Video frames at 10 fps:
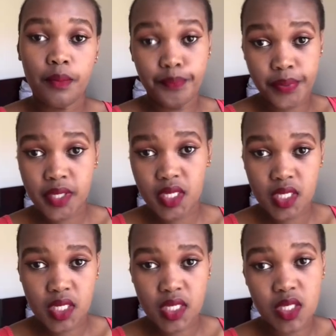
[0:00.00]
be
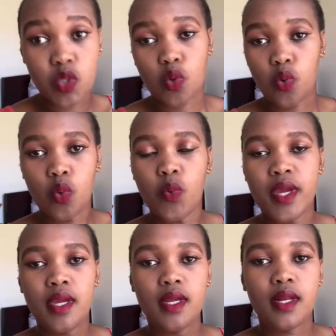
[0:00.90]
in its own
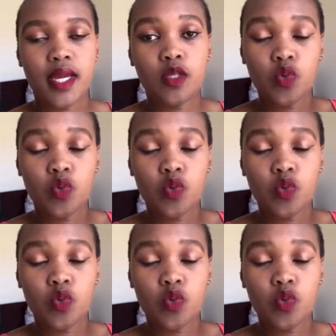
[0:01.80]
way like to